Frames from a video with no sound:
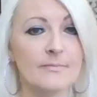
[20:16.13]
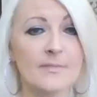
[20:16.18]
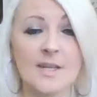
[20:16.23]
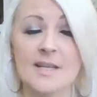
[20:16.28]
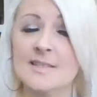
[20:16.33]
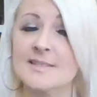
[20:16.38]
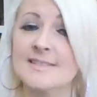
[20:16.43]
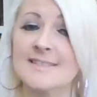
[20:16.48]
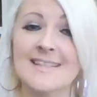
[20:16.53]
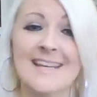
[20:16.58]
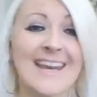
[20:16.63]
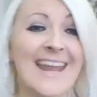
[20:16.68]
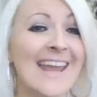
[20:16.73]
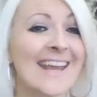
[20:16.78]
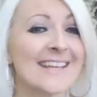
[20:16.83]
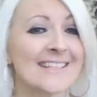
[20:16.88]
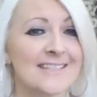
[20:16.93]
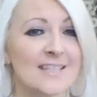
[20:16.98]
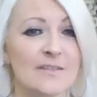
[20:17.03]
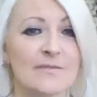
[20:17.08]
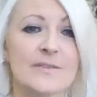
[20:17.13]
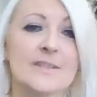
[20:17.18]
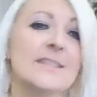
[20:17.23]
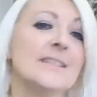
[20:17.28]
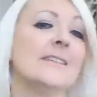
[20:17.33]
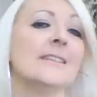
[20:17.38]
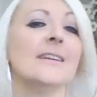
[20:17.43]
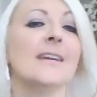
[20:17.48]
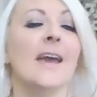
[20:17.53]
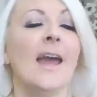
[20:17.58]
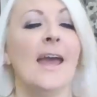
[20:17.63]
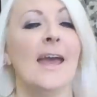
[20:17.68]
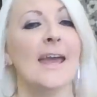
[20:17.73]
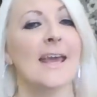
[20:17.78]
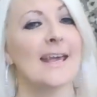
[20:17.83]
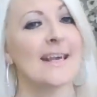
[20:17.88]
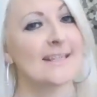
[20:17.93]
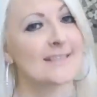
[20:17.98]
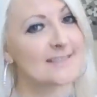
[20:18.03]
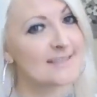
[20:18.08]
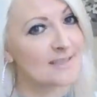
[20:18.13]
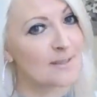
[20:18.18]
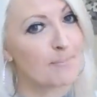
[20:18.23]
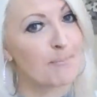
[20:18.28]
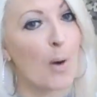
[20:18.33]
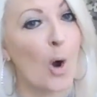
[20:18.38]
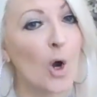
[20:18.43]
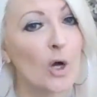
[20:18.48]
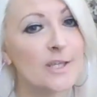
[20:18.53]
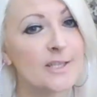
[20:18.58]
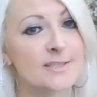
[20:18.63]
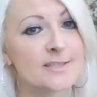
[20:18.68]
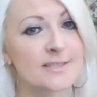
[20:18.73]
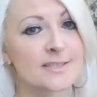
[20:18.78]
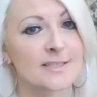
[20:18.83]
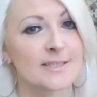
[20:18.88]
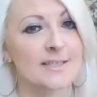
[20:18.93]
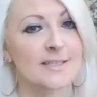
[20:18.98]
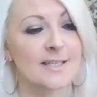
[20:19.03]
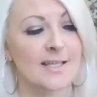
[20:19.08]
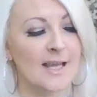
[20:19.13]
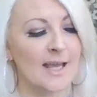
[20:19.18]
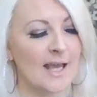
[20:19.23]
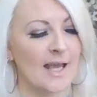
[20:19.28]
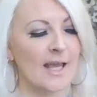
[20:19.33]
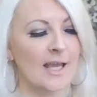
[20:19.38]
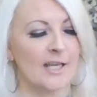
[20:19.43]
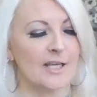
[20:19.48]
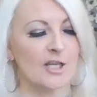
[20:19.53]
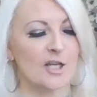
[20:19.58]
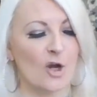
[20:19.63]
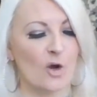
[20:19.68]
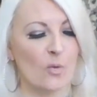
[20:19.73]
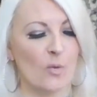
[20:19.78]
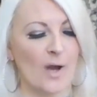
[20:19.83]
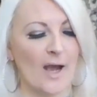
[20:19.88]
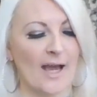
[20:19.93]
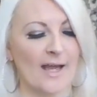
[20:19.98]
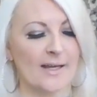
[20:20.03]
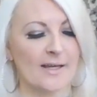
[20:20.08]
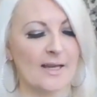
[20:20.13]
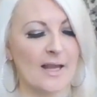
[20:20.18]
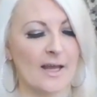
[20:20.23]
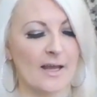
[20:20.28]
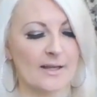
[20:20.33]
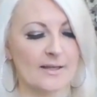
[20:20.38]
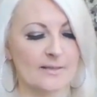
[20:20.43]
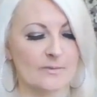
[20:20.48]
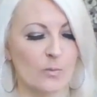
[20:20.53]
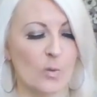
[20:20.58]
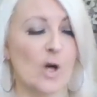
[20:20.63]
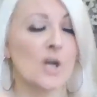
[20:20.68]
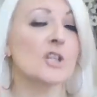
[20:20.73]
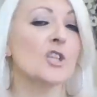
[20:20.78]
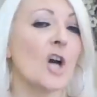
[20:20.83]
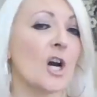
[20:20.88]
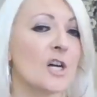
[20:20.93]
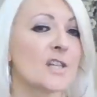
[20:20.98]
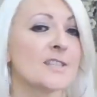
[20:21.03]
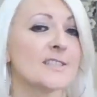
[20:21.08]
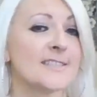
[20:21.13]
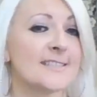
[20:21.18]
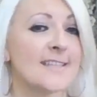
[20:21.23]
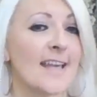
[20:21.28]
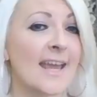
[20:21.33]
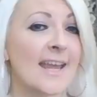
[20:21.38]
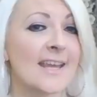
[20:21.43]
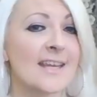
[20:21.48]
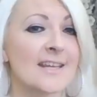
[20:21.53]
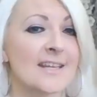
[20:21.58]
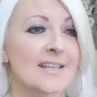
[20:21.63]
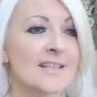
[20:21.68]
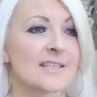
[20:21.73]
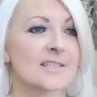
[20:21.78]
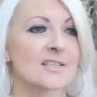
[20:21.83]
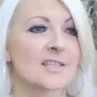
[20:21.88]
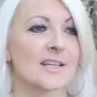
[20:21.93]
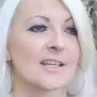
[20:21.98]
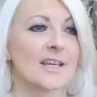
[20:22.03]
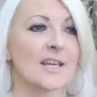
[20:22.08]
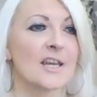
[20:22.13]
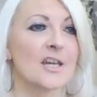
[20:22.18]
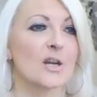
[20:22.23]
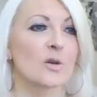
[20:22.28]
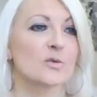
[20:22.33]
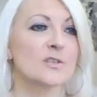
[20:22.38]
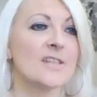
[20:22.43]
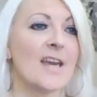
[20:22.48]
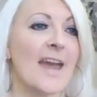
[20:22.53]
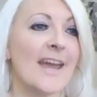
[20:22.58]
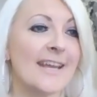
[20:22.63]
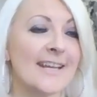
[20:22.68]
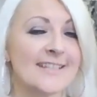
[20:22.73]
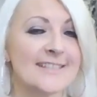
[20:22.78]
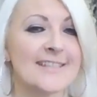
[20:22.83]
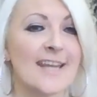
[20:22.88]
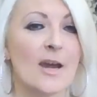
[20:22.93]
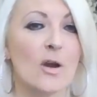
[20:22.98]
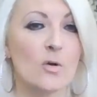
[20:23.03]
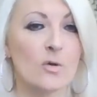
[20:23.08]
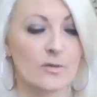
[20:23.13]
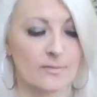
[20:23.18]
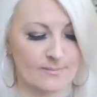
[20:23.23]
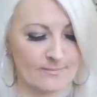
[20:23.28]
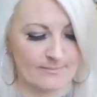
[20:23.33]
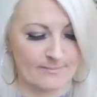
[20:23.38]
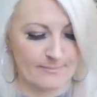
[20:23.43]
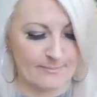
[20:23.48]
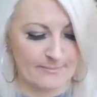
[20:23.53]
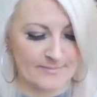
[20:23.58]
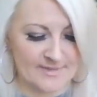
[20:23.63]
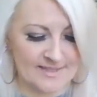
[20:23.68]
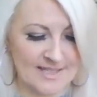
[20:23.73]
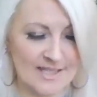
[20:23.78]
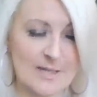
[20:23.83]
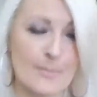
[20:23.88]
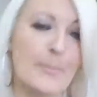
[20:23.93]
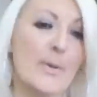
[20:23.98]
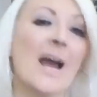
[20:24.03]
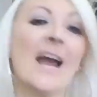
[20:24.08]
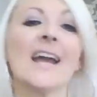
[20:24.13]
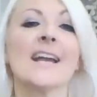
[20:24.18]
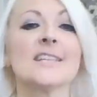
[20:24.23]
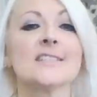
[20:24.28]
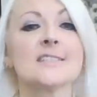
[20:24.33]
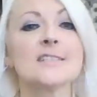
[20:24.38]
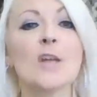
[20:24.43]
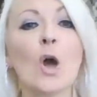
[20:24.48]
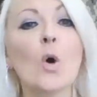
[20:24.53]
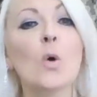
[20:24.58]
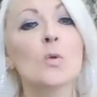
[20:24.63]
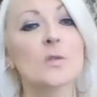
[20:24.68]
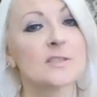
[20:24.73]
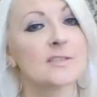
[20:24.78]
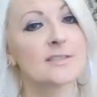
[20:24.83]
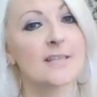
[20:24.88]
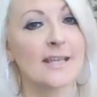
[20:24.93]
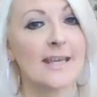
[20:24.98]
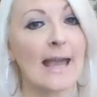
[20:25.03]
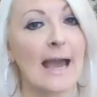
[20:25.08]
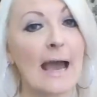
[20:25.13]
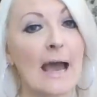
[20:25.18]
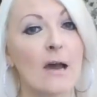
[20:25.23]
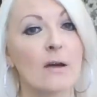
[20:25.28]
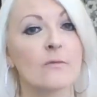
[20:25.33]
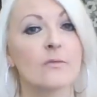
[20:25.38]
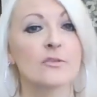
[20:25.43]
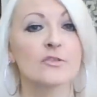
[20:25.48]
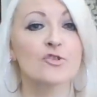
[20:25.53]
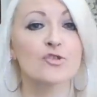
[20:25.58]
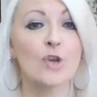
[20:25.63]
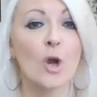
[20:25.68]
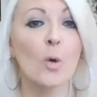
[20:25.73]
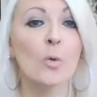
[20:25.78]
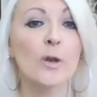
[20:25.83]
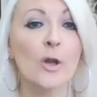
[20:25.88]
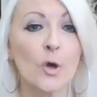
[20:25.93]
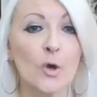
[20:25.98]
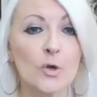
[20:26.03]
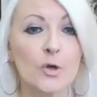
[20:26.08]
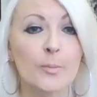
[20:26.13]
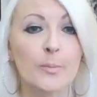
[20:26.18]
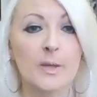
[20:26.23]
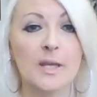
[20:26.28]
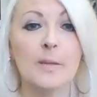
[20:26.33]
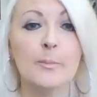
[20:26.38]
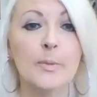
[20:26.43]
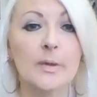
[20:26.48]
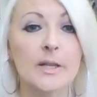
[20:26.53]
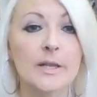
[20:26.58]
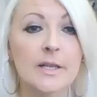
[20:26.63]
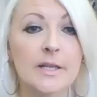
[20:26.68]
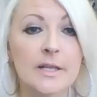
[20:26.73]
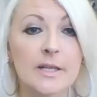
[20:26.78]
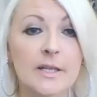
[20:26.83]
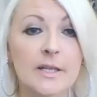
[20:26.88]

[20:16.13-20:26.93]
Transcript: It's the negativity. It's the poison, you know, and what God is saying is like, you know, take down, see the bag of stones that you have thrown at other people,